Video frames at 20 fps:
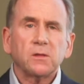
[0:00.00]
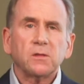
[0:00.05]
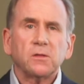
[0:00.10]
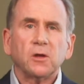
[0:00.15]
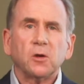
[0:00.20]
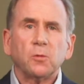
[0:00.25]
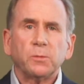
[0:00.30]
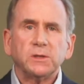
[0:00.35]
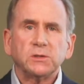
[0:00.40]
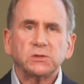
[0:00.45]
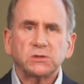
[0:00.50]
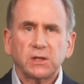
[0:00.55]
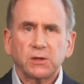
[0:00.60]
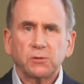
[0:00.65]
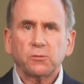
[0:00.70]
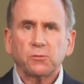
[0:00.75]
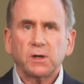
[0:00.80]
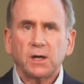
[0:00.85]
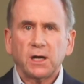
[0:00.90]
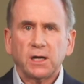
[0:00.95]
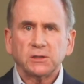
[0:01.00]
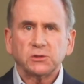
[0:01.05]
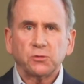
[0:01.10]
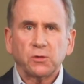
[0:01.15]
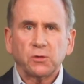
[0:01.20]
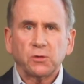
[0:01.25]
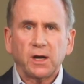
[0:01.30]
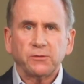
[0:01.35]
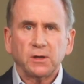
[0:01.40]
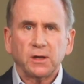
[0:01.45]
There'll be synchronized
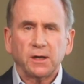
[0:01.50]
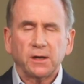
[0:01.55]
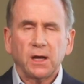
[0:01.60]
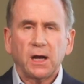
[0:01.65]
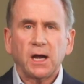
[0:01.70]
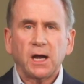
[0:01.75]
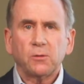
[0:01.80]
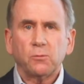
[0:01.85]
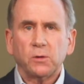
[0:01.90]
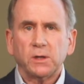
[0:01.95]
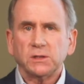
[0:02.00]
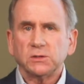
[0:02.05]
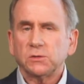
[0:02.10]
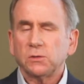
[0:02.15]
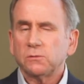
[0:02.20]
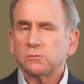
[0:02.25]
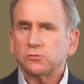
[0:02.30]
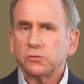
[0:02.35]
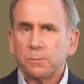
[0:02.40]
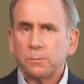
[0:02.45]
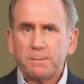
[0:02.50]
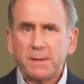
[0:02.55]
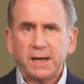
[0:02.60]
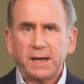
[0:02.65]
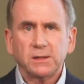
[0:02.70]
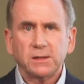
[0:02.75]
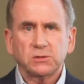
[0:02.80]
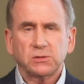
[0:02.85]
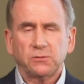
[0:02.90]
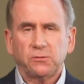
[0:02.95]
driving on highways,
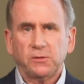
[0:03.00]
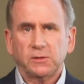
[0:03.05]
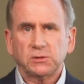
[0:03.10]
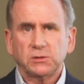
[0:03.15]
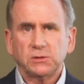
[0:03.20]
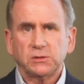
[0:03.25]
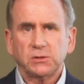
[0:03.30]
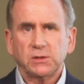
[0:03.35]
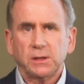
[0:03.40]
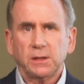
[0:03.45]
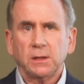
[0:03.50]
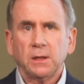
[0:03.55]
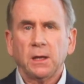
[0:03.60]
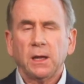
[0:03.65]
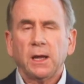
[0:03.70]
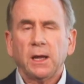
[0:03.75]
tremendous efficiency.